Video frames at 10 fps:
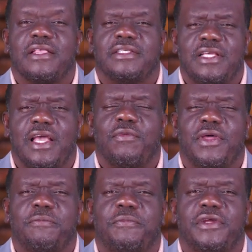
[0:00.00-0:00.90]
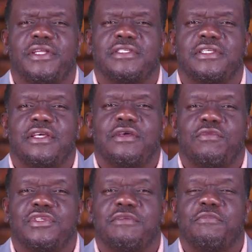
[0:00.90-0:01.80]
So yeah, we're the parents.
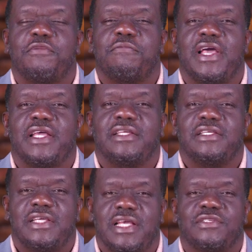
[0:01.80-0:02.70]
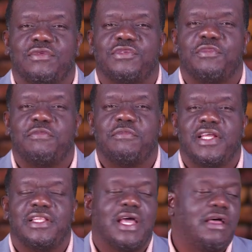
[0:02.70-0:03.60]
Was he born blind? Yes, he was born
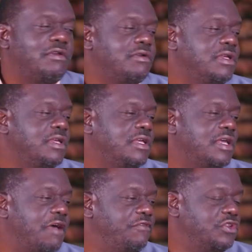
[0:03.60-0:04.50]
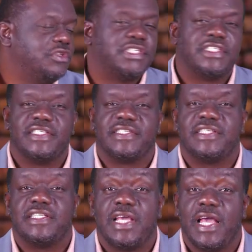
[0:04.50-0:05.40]
blind. Now, have you noticed his
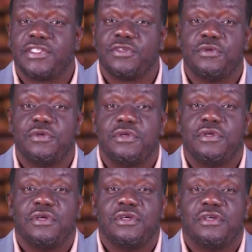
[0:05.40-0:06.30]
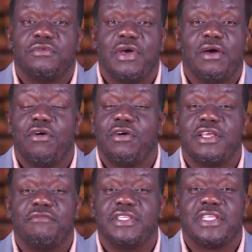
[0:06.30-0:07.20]
sin? Yes, so we are all
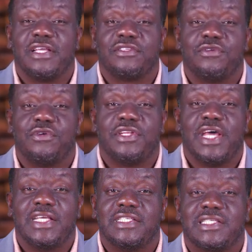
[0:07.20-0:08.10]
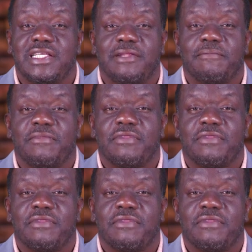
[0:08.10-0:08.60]
giving thanks to God that he's sin.